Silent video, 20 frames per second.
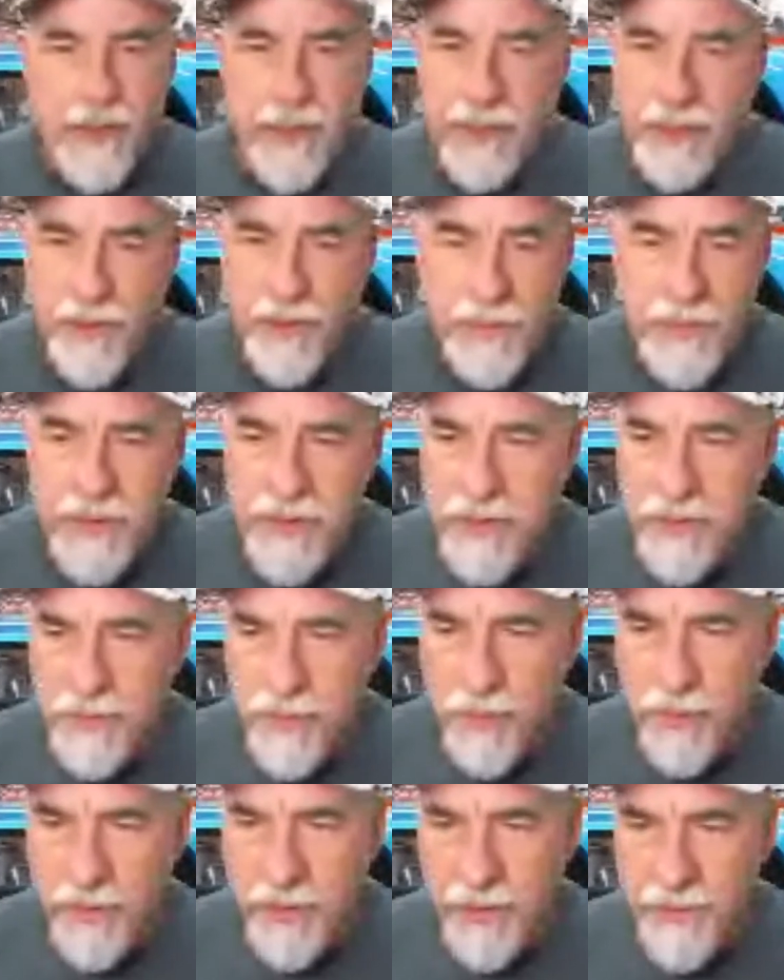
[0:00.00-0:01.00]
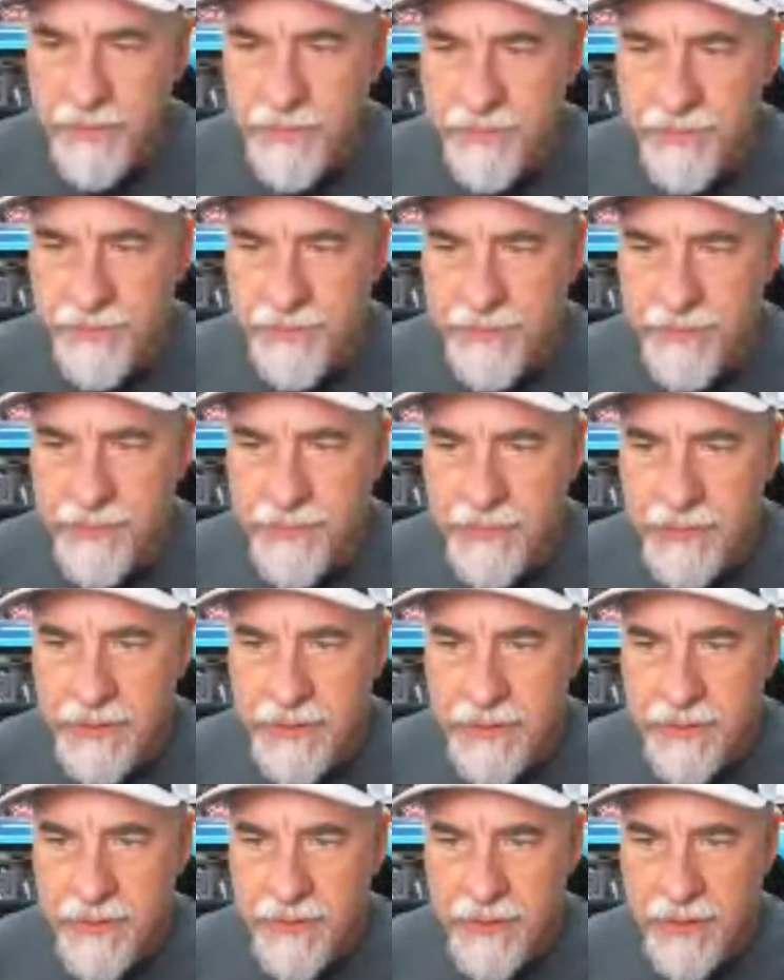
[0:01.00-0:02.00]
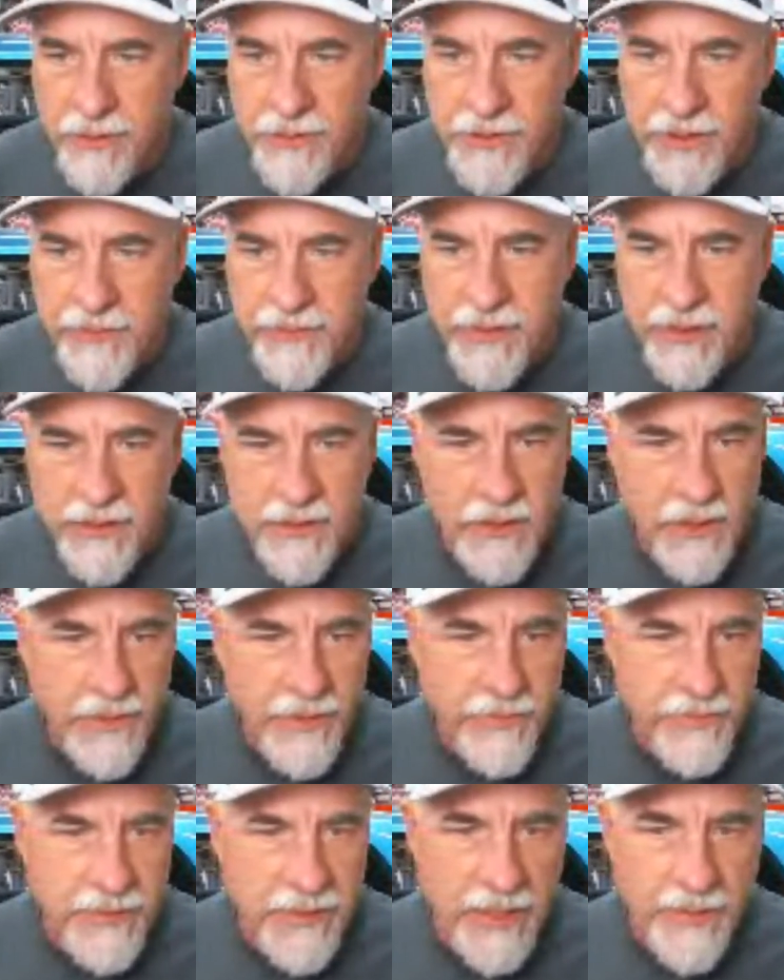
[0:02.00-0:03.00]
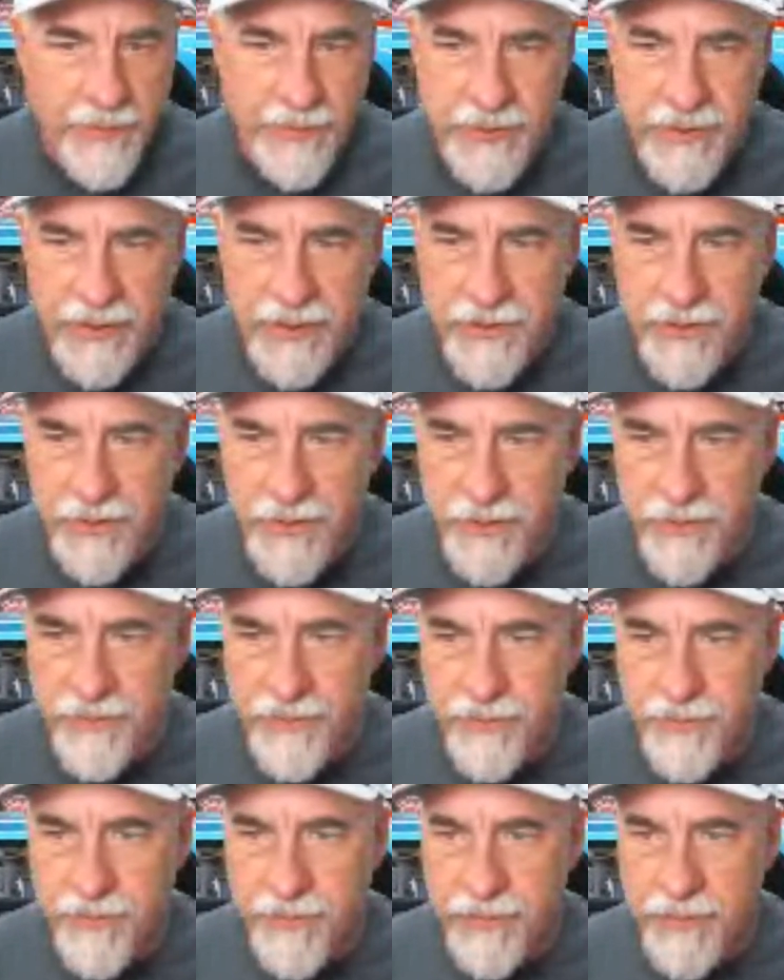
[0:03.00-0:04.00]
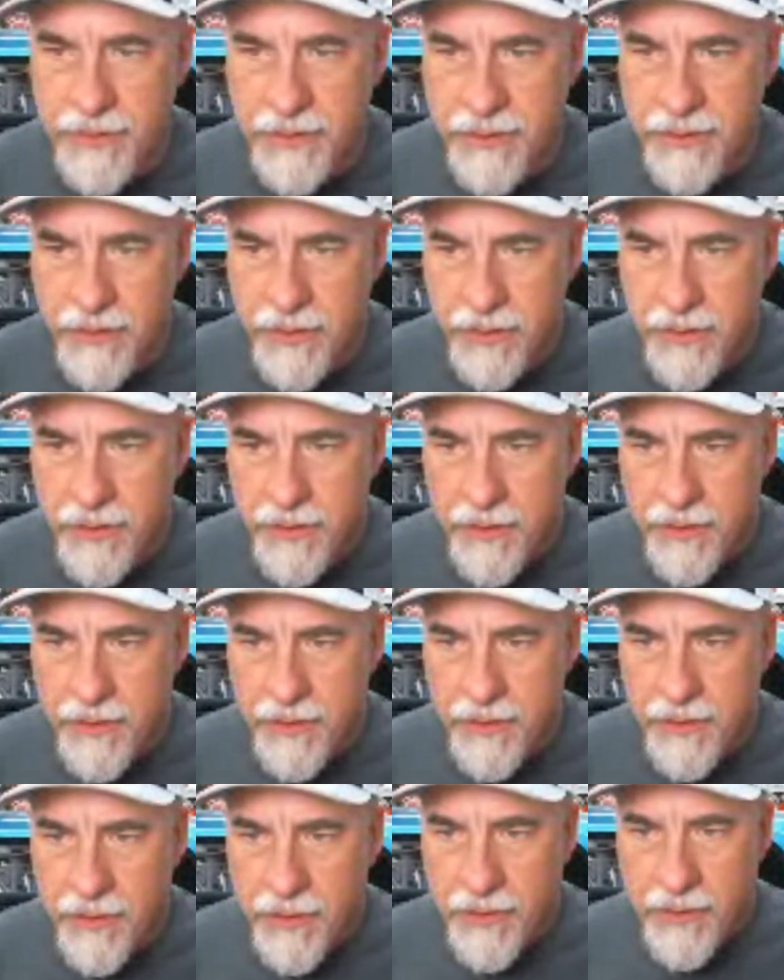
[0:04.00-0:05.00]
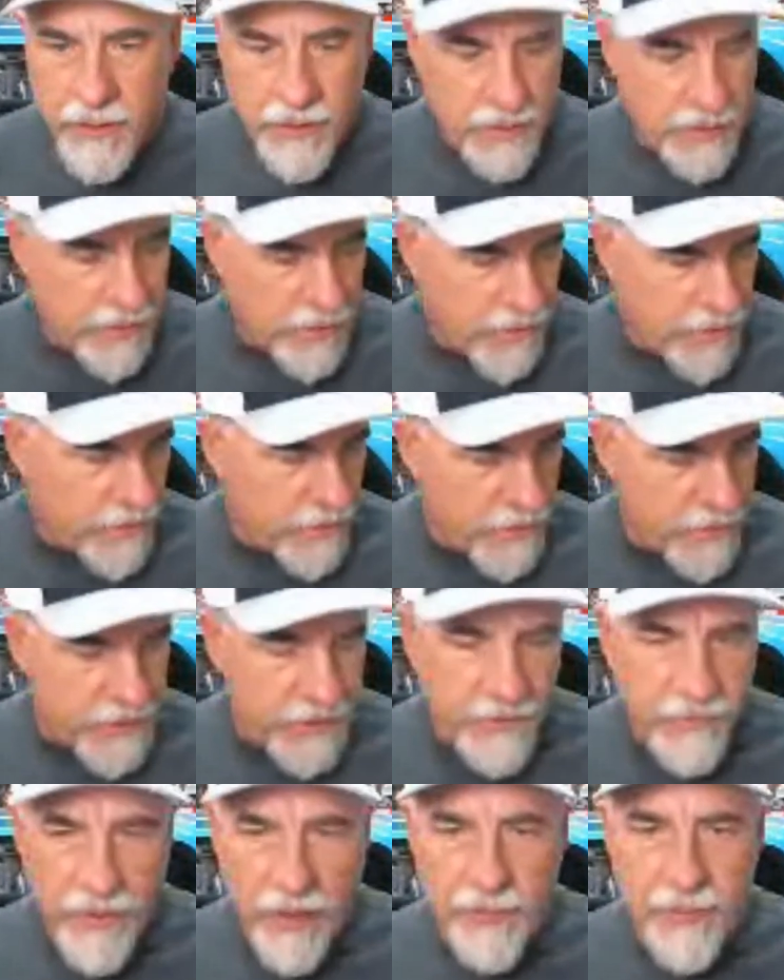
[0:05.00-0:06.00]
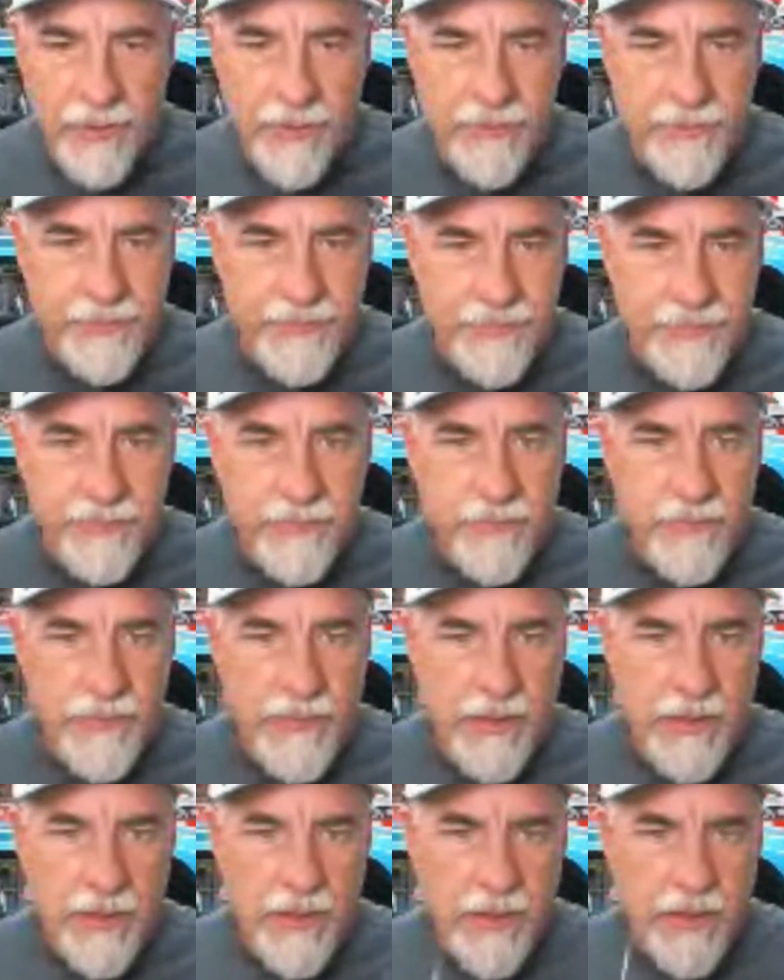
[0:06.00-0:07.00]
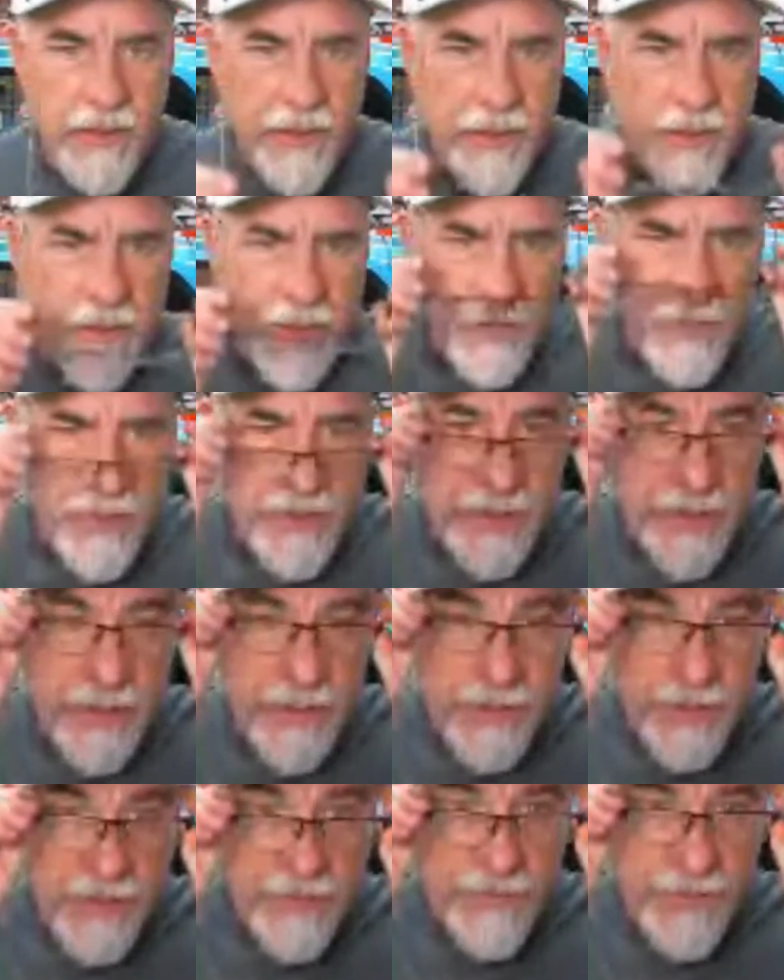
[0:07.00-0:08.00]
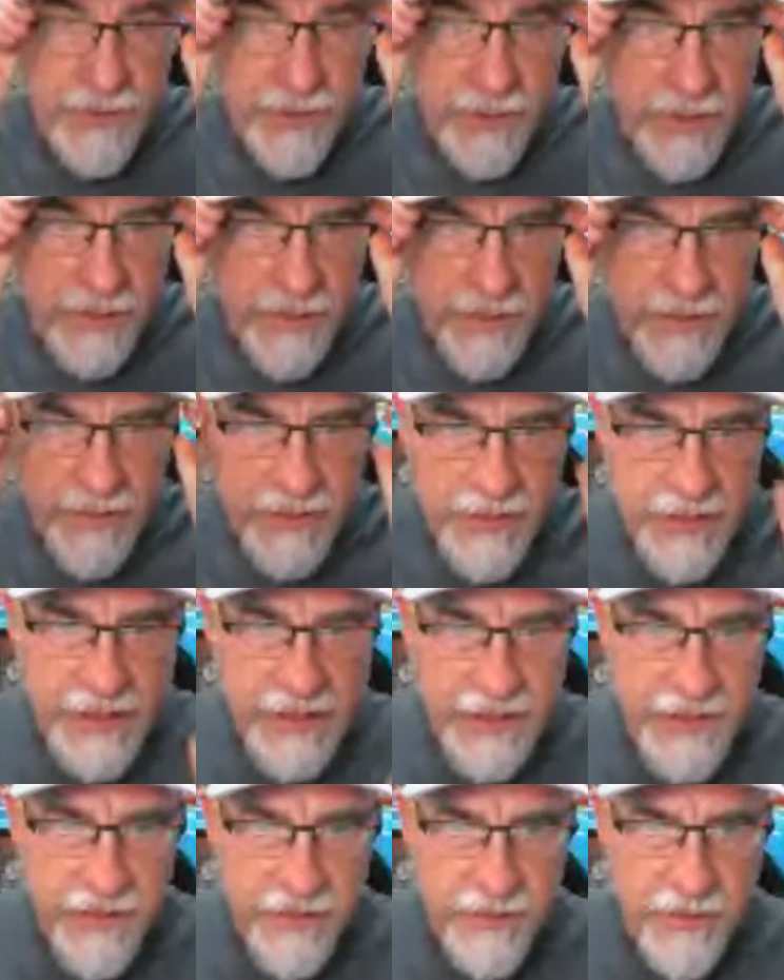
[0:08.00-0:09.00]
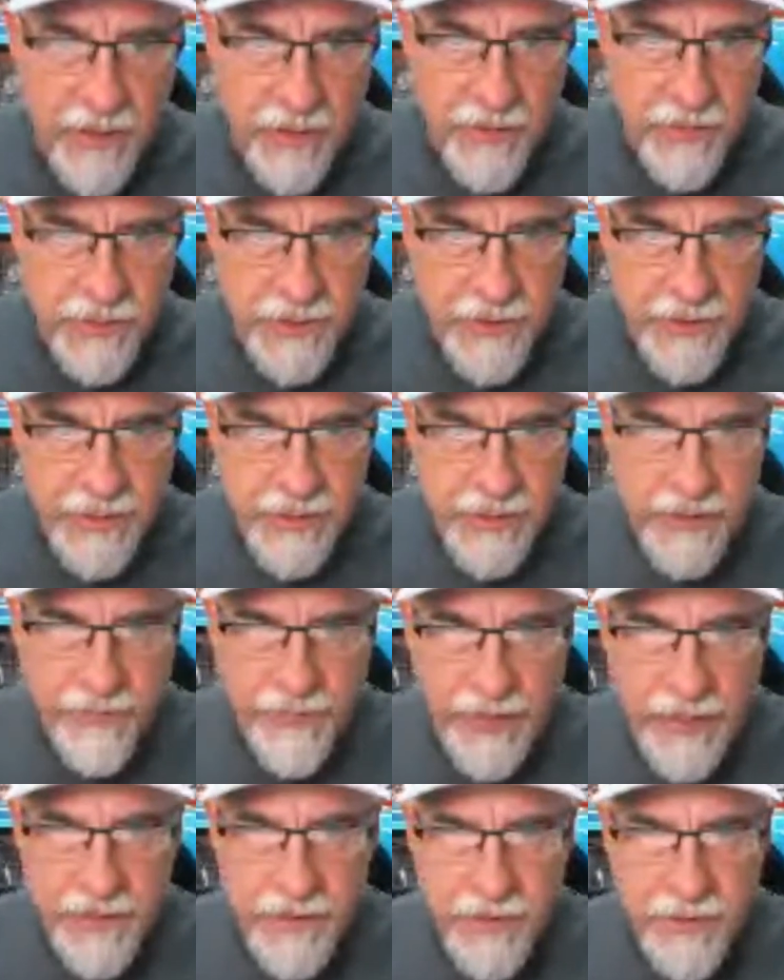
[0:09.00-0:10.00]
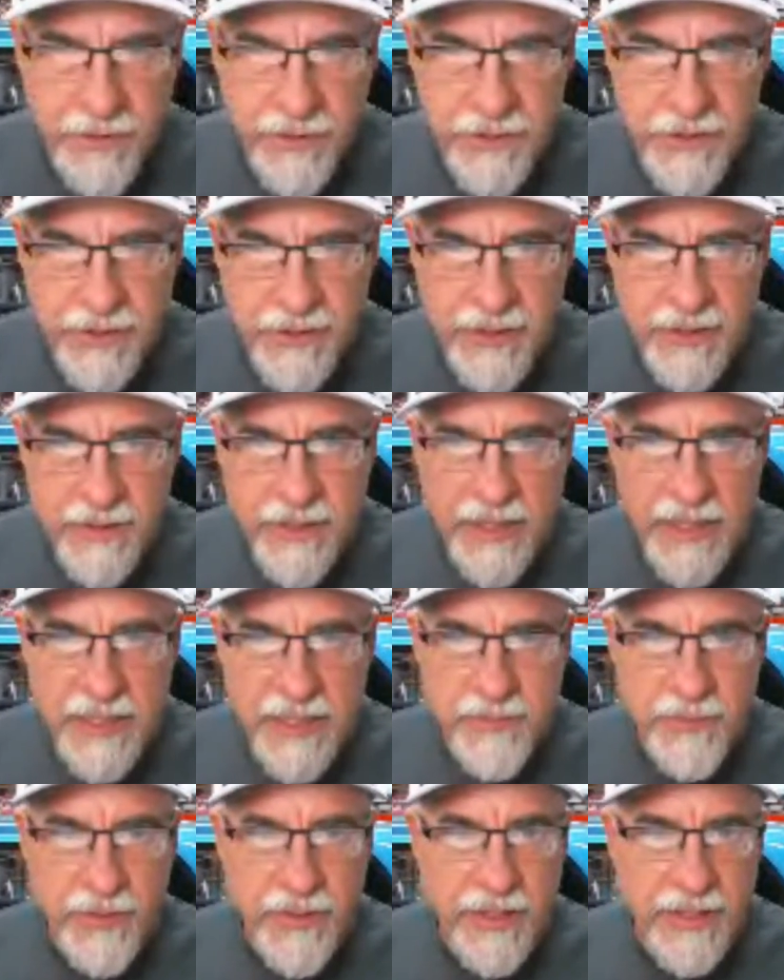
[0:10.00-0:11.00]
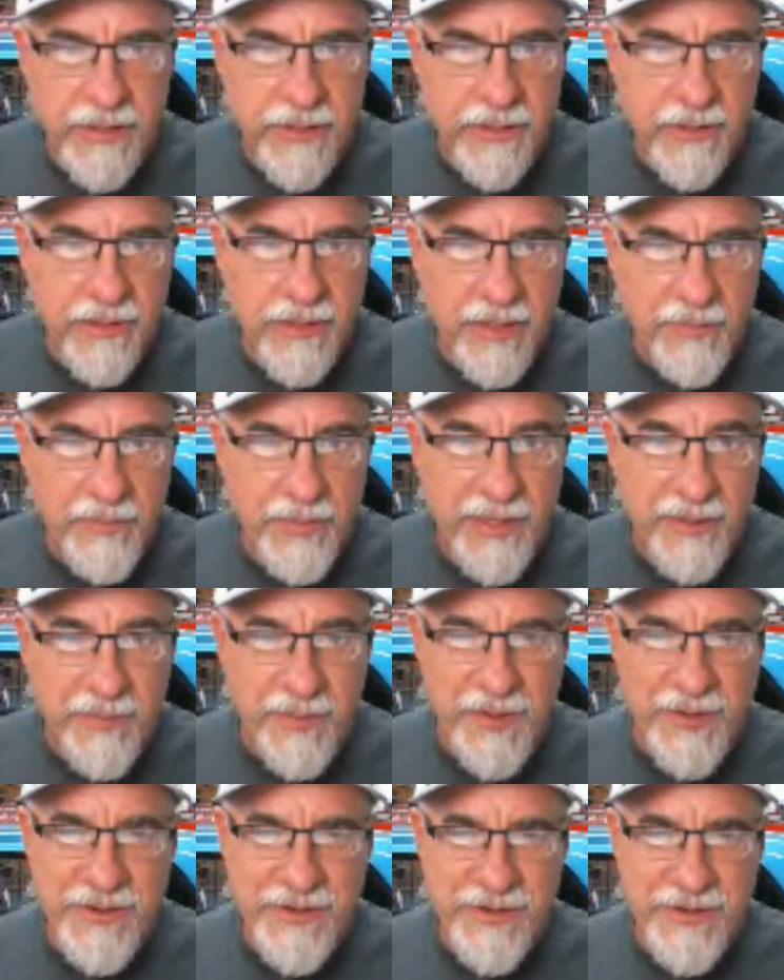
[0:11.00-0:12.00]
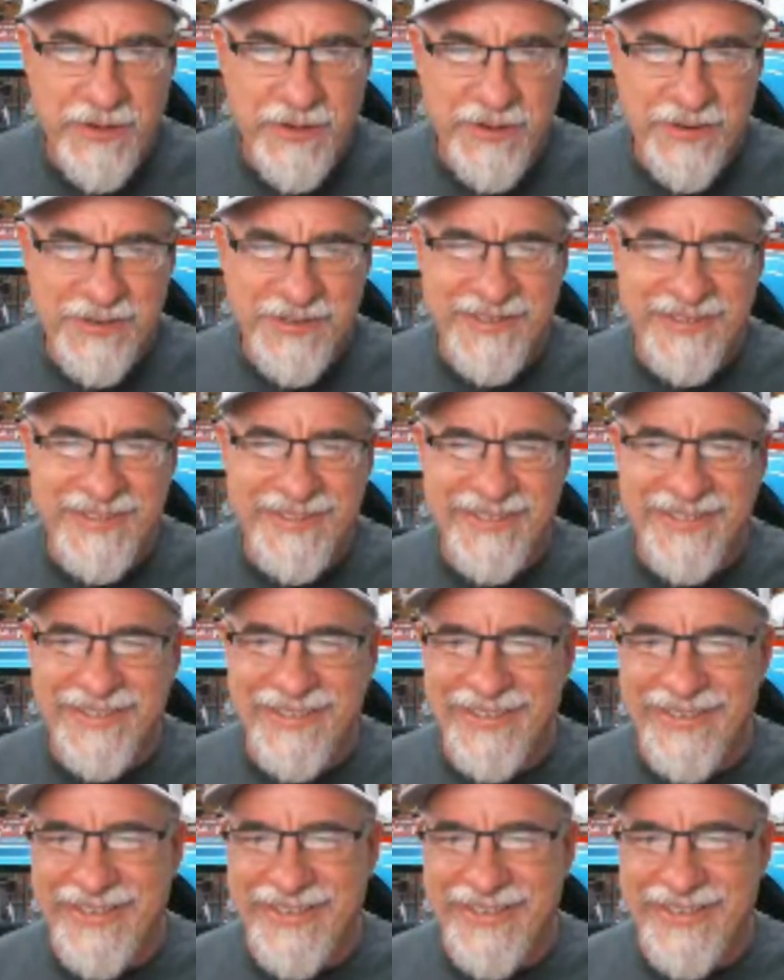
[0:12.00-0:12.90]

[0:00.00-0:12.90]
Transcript: and I hope this is working. James says nothing was damaged. That's good. Let's see. Robert, you only need a driver's seat. Not only do you get there faster and using less gas, but you get there in a better mood.